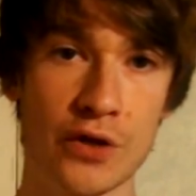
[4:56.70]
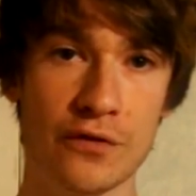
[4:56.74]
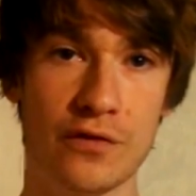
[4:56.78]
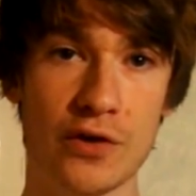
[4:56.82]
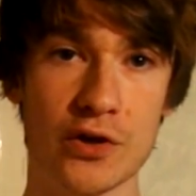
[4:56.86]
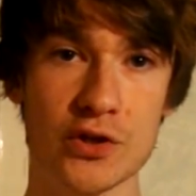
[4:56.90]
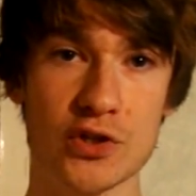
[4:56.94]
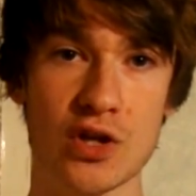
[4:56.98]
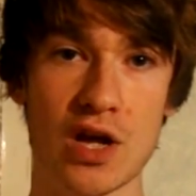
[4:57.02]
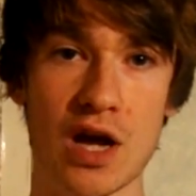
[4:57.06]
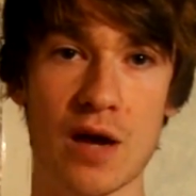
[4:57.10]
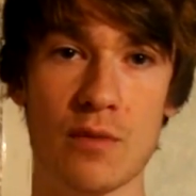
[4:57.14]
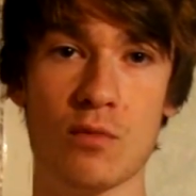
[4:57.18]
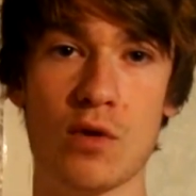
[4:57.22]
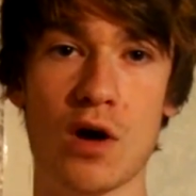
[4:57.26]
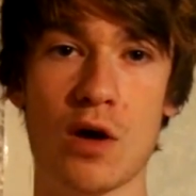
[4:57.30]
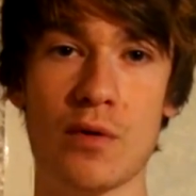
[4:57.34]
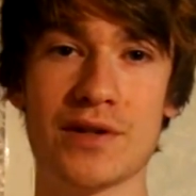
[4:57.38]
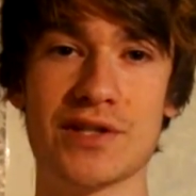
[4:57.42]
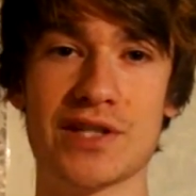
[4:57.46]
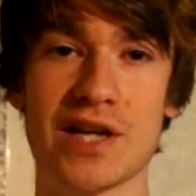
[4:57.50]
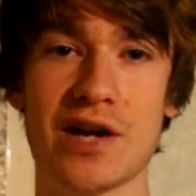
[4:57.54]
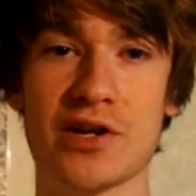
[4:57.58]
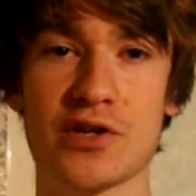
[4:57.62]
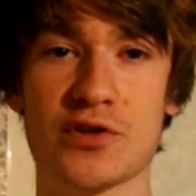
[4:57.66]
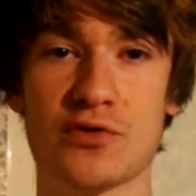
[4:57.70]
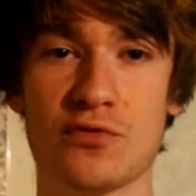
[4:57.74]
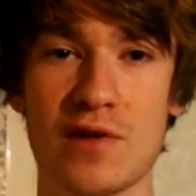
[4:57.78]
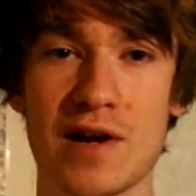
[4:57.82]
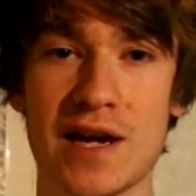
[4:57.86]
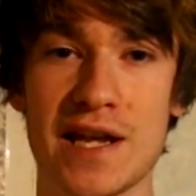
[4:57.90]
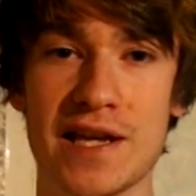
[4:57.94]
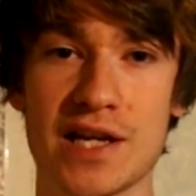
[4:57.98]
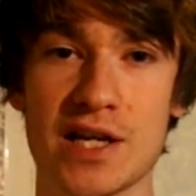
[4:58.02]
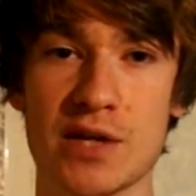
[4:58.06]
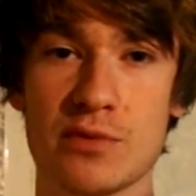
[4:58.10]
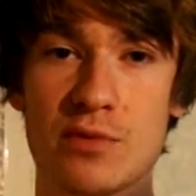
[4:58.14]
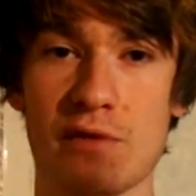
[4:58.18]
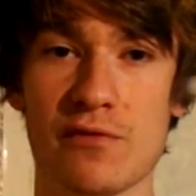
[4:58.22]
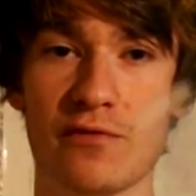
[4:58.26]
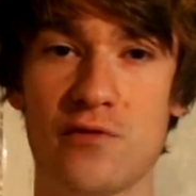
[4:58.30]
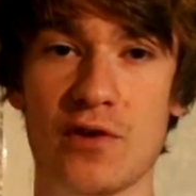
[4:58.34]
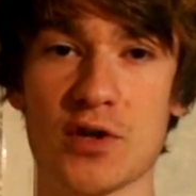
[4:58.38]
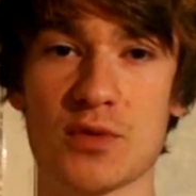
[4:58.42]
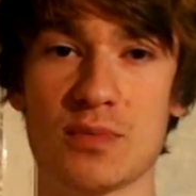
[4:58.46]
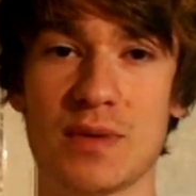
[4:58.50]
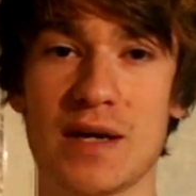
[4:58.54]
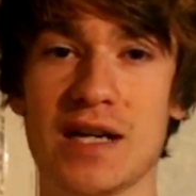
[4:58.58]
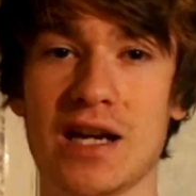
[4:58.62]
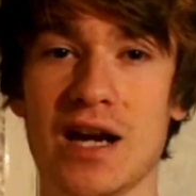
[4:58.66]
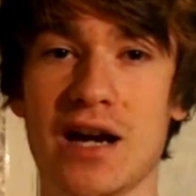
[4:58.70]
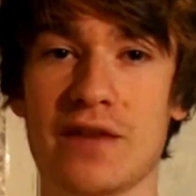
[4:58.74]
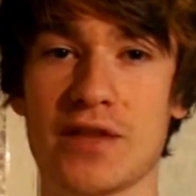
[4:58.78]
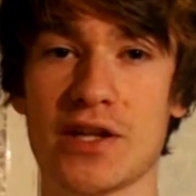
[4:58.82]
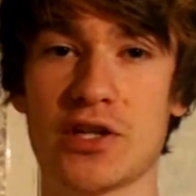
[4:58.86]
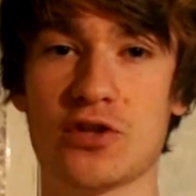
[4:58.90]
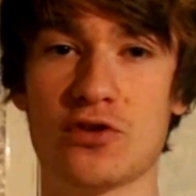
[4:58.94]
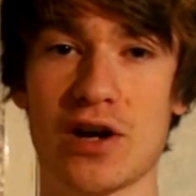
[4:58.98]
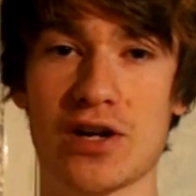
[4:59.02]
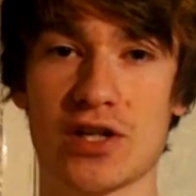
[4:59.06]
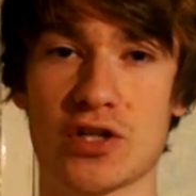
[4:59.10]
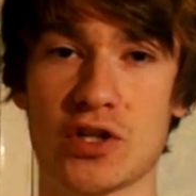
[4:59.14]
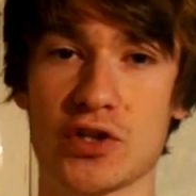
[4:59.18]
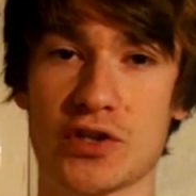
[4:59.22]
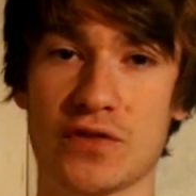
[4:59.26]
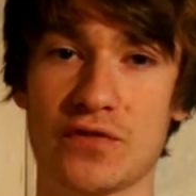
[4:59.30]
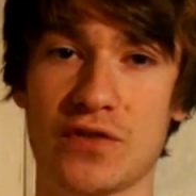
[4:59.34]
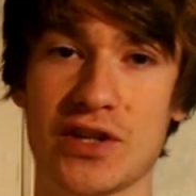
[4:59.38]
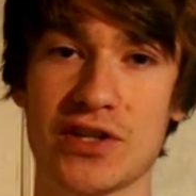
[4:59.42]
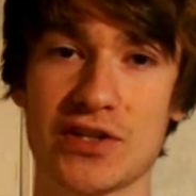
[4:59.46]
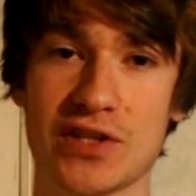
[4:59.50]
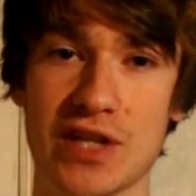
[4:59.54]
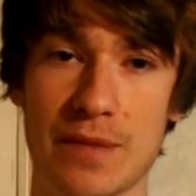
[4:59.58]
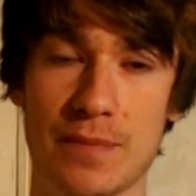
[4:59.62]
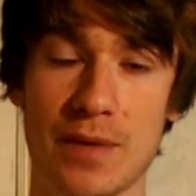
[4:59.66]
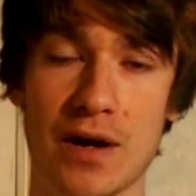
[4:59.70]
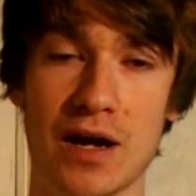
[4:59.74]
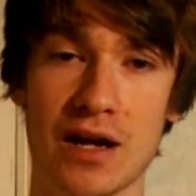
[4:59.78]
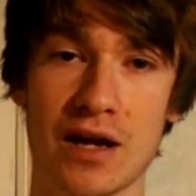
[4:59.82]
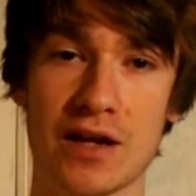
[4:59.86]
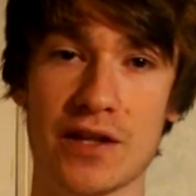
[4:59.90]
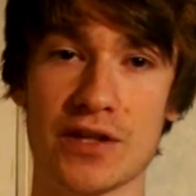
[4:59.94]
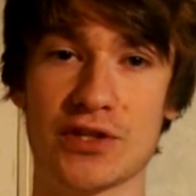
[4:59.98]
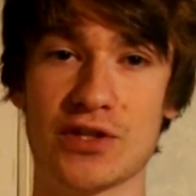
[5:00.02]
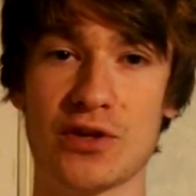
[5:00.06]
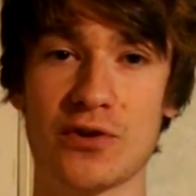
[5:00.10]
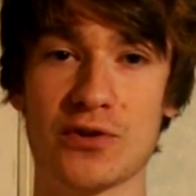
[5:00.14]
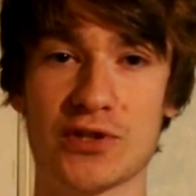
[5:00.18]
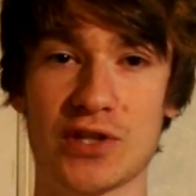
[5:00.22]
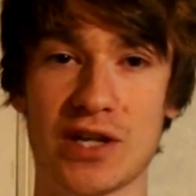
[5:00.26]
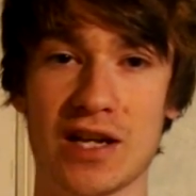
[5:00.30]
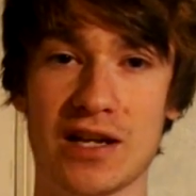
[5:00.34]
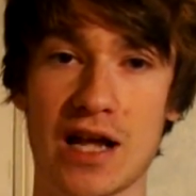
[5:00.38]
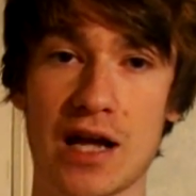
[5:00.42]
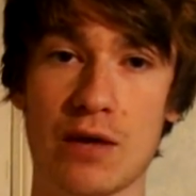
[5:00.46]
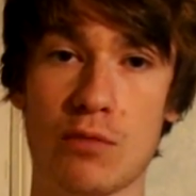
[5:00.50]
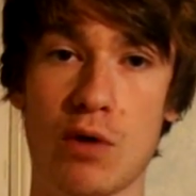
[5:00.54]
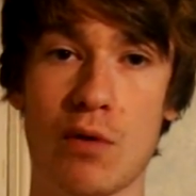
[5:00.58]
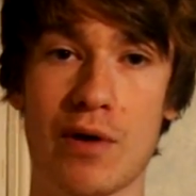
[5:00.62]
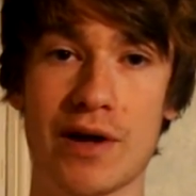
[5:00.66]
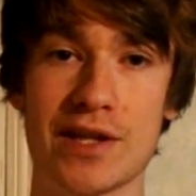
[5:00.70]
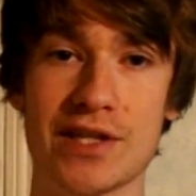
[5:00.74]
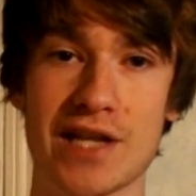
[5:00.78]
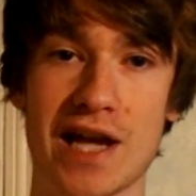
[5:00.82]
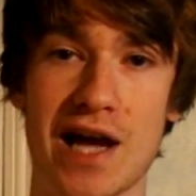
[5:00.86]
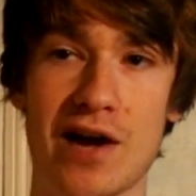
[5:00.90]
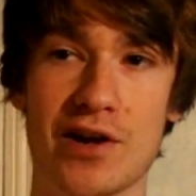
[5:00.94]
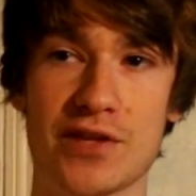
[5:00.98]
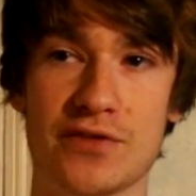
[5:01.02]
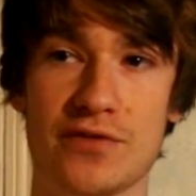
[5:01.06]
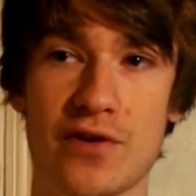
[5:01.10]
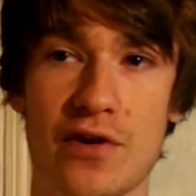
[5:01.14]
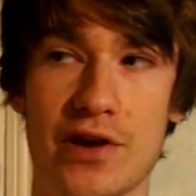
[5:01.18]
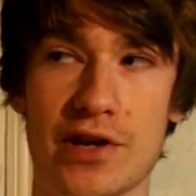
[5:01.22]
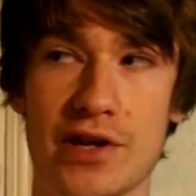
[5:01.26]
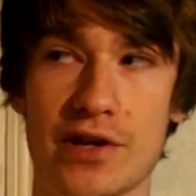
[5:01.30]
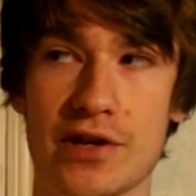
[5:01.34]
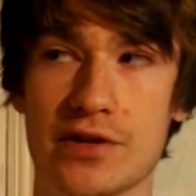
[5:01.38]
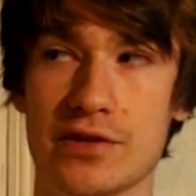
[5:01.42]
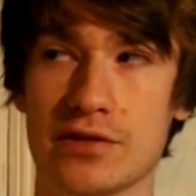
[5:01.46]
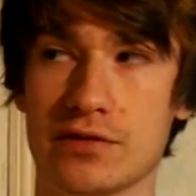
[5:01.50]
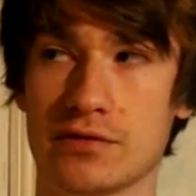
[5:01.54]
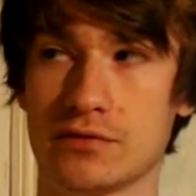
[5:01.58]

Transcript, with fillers: new and What Went Down is really good. When Foals play live, they trash lots of things up. I like the songs and I like What Went Down. It's very good.